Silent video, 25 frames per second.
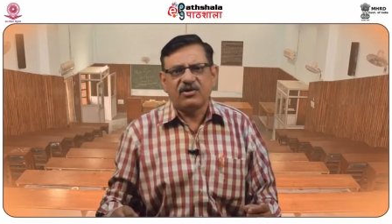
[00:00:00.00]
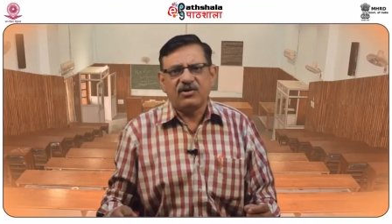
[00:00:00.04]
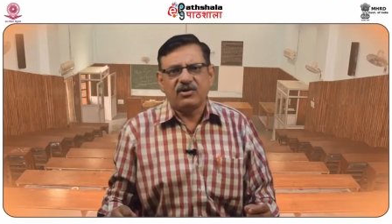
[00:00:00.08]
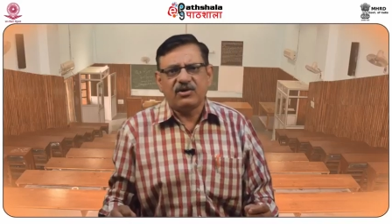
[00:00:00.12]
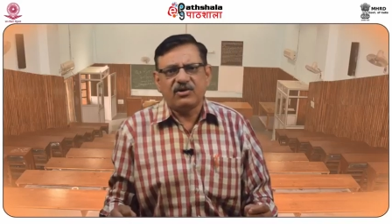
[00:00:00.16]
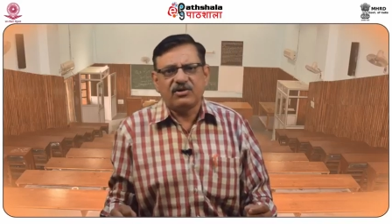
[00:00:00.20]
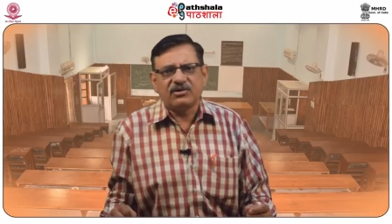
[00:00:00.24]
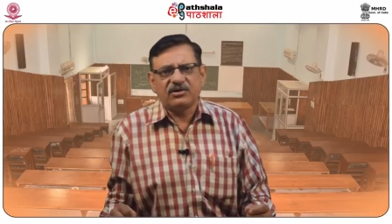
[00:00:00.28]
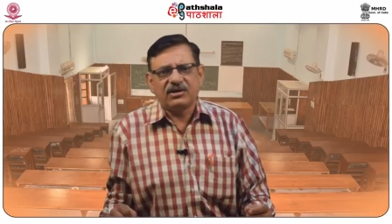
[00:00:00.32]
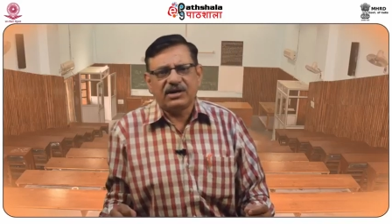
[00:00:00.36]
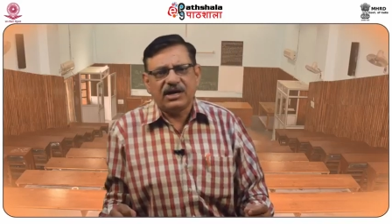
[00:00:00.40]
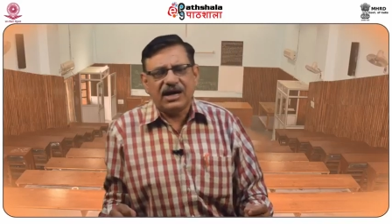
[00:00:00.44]

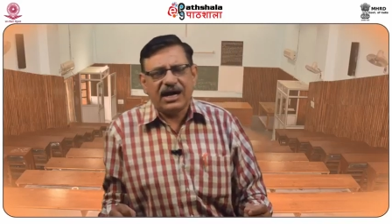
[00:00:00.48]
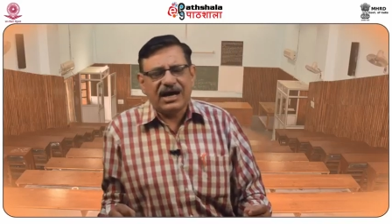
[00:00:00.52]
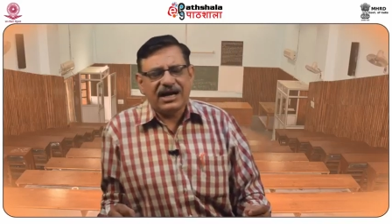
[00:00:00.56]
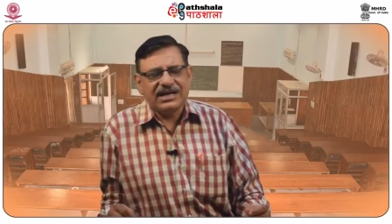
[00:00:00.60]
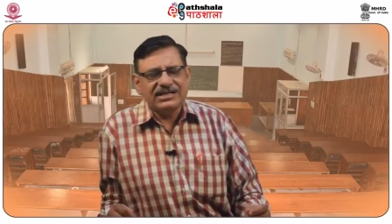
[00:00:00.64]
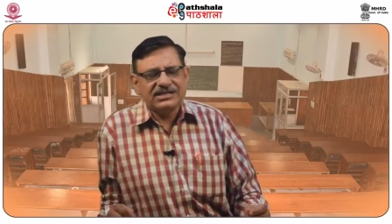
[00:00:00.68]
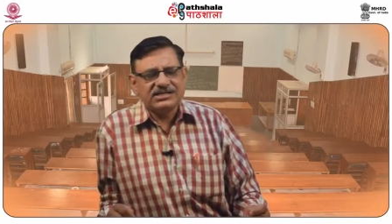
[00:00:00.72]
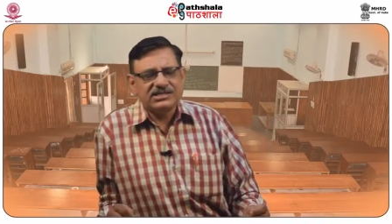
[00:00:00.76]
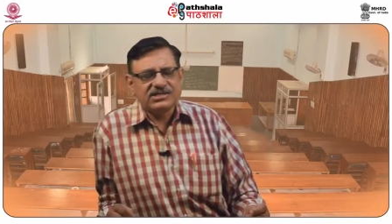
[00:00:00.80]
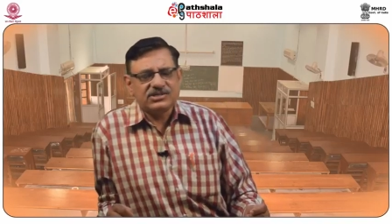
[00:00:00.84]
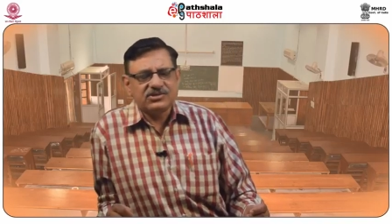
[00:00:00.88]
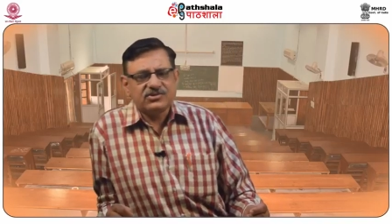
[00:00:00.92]
on
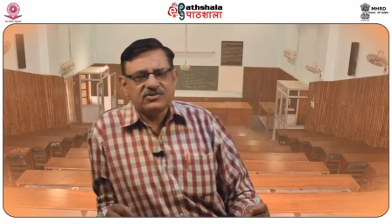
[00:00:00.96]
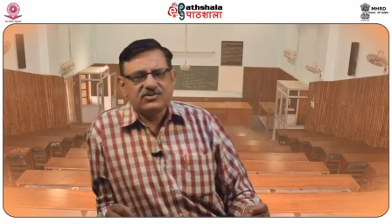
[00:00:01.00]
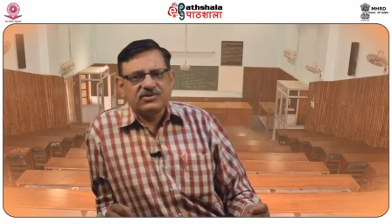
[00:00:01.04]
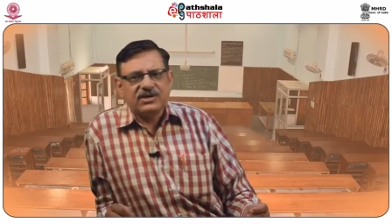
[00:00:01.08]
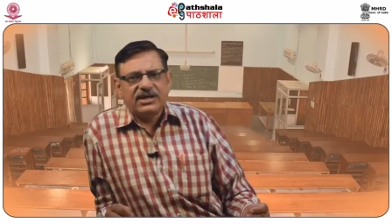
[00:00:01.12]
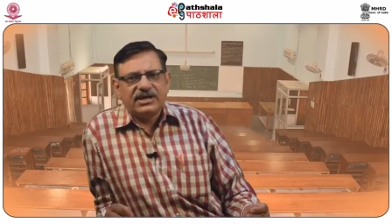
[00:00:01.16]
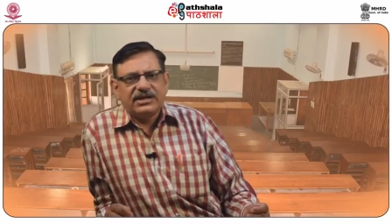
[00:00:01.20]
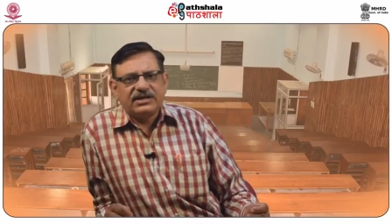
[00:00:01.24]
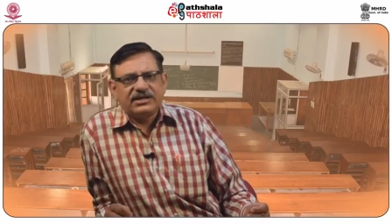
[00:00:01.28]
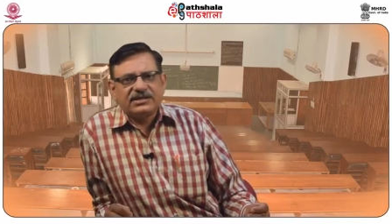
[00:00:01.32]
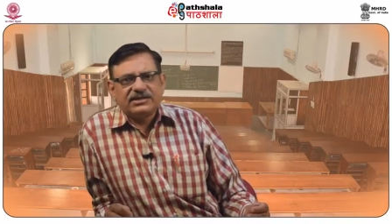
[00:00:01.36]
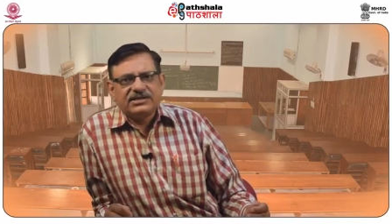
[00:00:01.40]

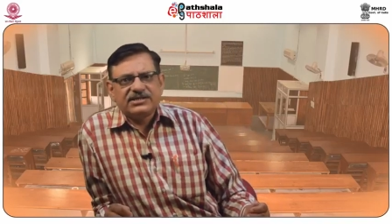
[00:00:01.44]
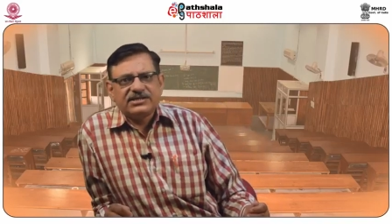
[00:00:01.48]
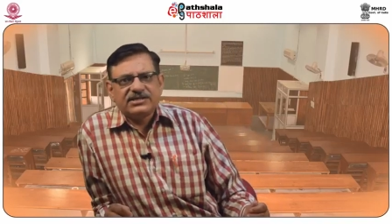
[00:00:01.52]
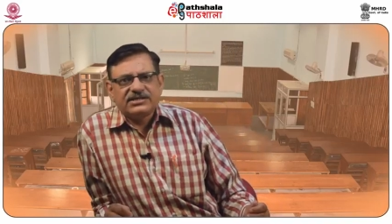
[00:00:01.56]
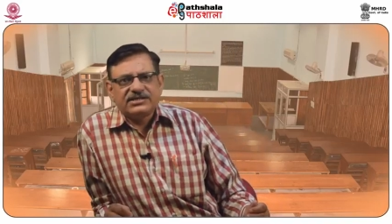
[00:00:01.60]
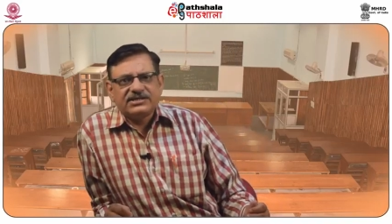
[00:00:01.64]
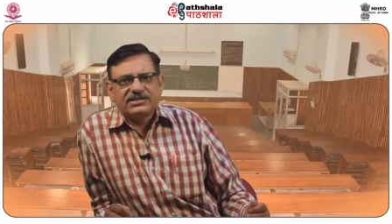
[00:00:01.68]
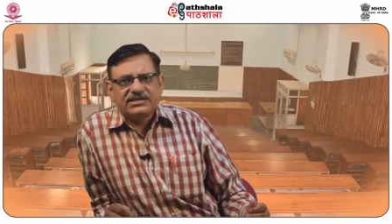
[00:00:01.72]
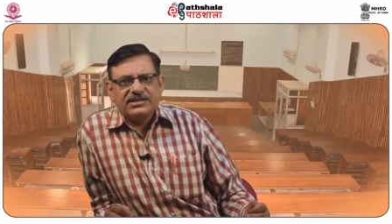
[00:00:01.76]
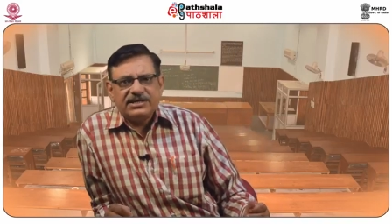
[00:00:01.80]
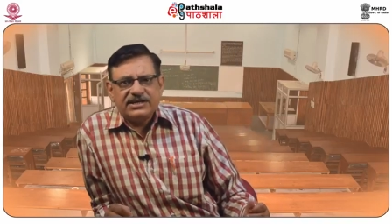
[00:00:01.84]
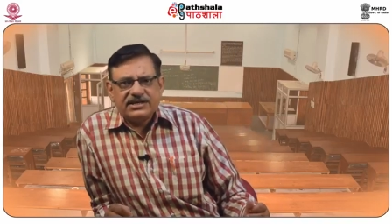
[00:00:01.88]

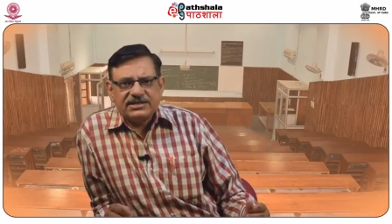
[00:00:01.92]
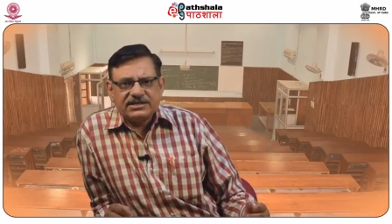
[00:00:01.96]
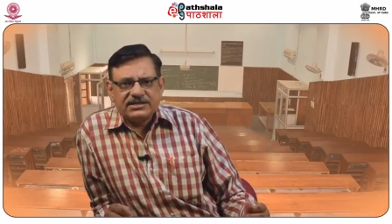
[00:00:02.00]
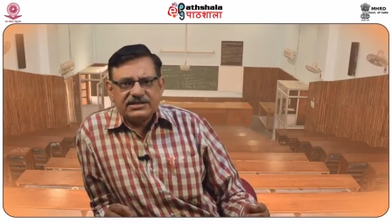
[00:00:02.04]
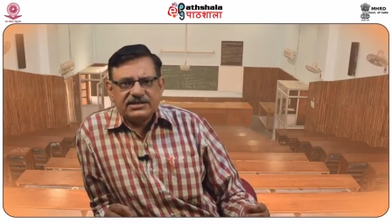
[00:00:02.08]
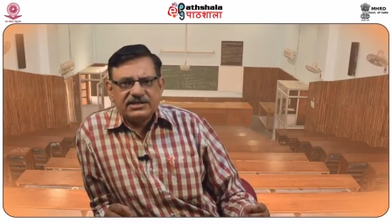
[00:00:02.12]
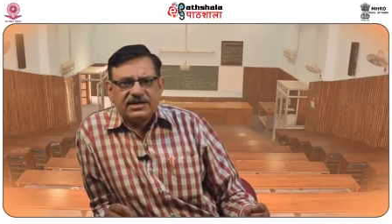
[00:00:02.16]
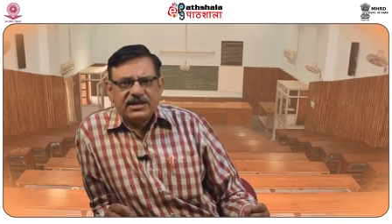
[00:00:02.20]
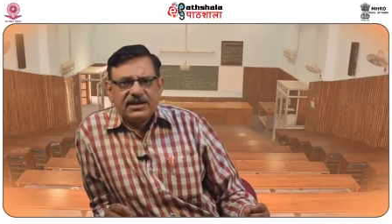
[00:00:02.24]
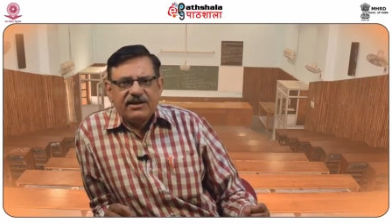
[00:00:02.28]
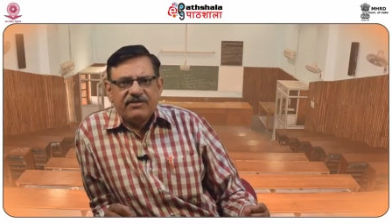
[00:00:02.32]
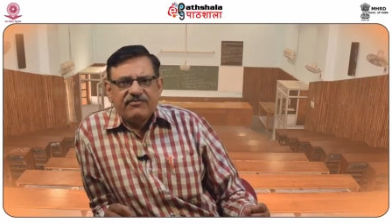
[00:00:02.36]
isoenergic
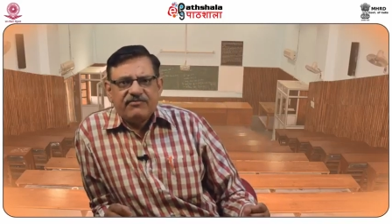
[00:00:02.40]
states.